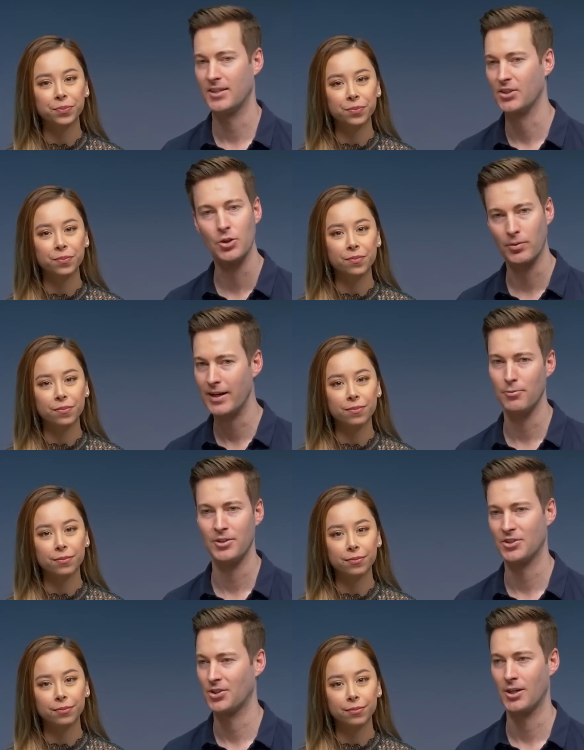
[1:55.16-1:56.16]
Speaker 1: That's a great one
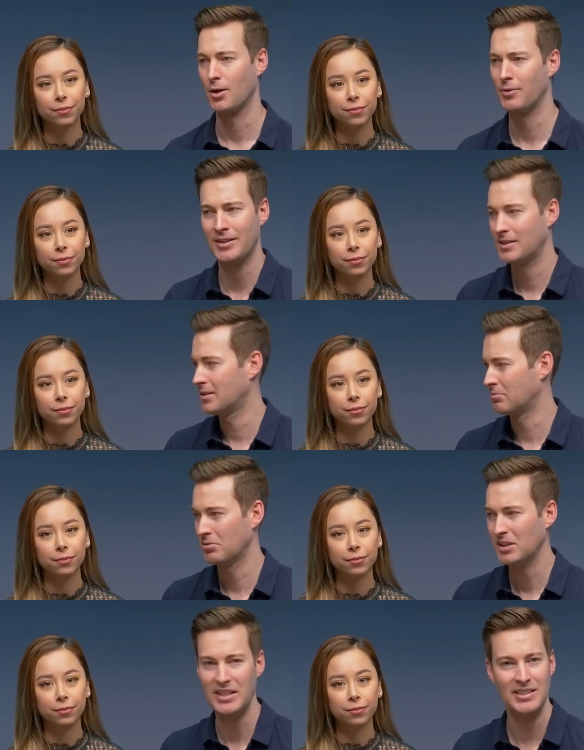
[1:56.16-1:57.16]
to start out with. It's
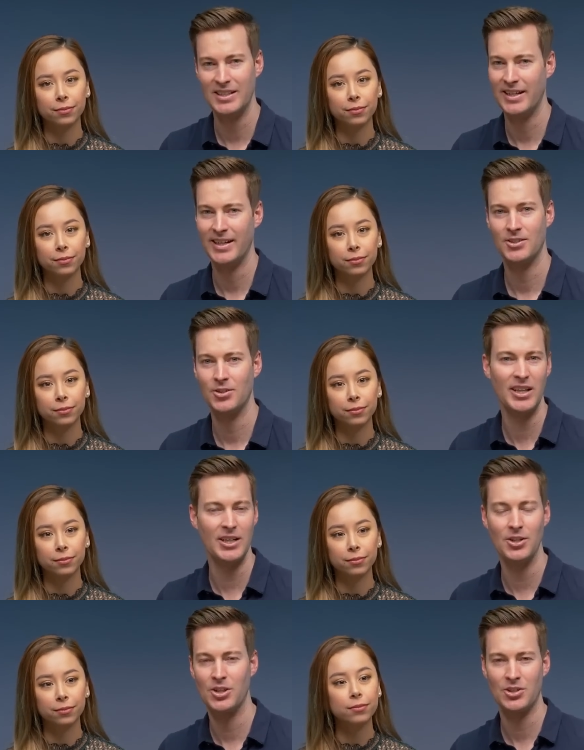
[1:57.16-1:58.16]
really easy to answer. Again,
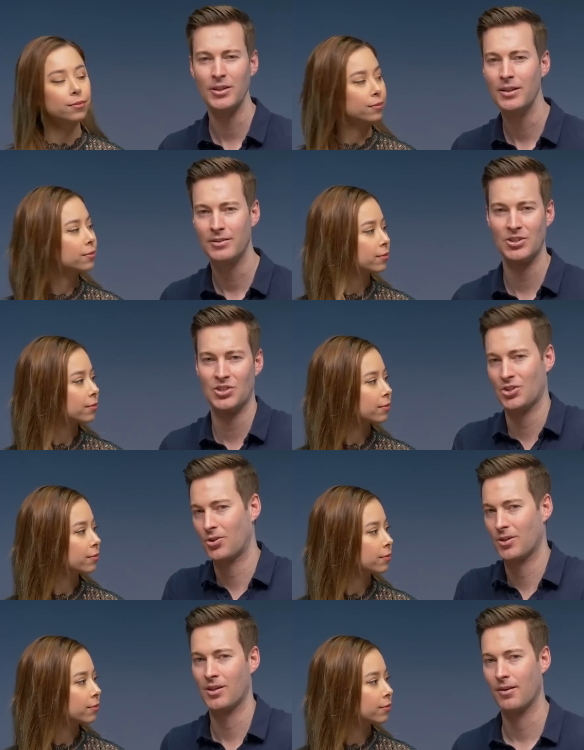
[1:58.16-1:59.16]
you're just looking to
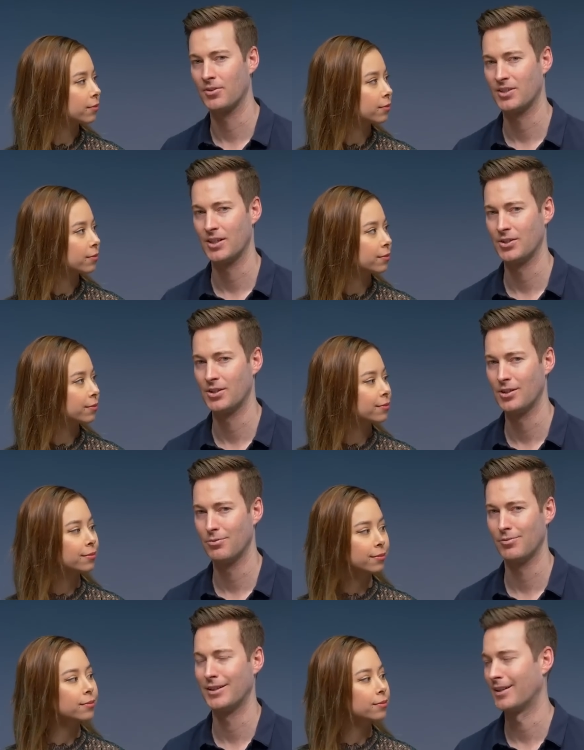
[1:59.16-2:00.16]
start a conversation. You don't
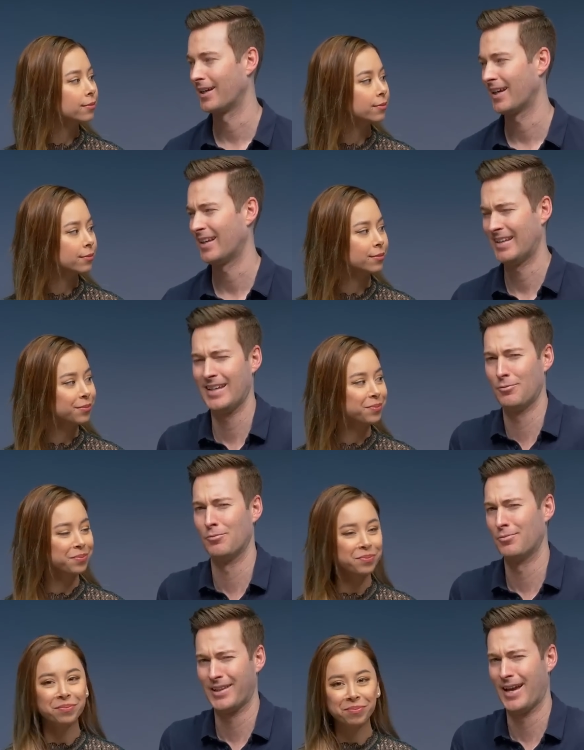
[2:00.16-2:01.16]
want to like hit
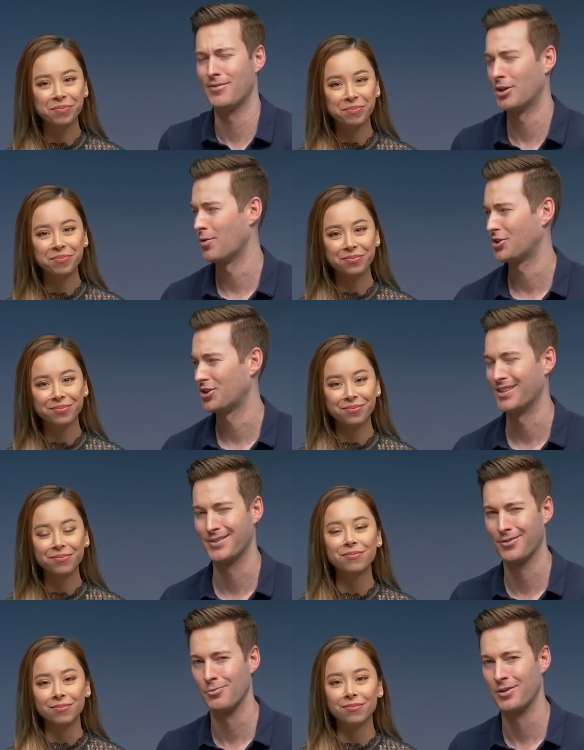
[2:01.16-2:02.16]
one with a heavy question. It's
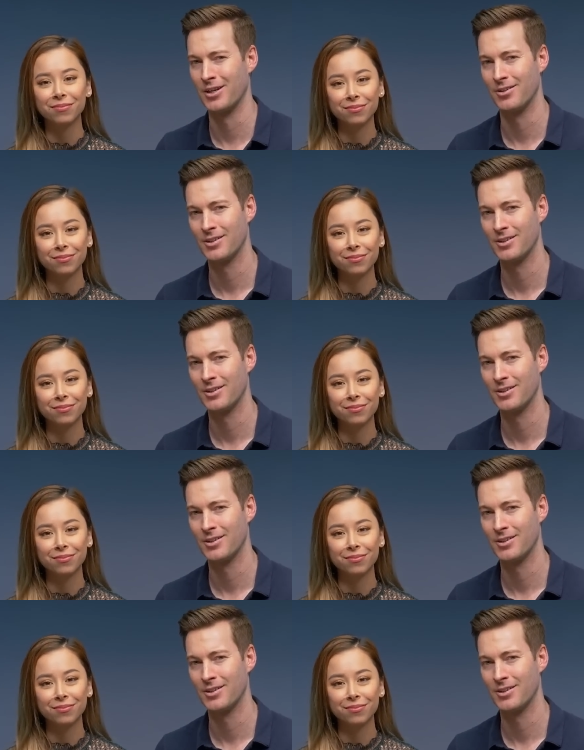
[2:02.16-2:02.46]
very weird.